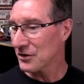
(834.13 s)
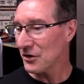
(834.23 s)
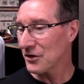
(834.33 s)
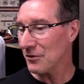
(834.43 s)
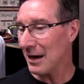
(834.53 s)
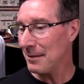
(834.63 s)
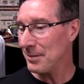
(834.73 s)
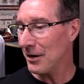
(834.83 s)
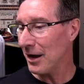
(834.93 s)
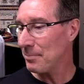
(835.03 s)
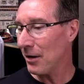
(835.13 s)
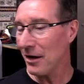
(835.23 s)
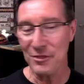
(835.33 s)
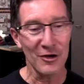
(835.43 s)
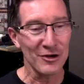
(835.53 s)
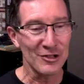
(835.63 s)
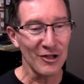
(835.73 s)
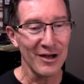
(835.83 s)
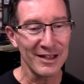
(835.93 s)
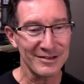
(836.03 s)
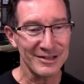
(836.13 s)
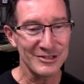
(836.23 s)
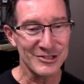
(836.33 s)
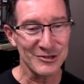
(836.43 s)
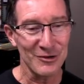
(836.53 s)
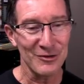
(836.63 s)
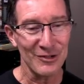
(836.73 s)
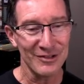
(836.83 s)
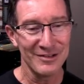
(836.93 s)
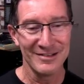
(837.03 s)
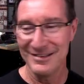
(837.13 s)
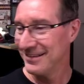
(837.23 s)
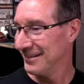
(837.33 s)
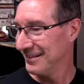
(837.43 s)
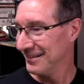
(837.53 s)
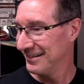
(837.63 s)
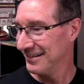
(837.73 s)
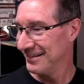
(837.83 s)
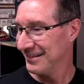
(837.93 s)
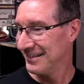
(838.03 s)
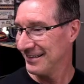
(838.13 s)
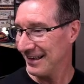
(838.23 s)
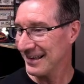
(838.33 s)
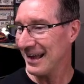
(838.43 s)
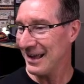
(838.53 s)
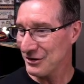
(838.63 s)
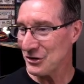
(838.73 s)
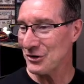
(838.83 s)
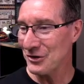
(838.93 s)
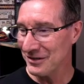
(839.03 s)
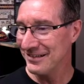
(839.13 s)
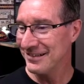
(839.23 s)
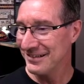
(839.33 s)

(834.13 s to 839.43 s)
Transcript: Google API Python client install. Okay, cool.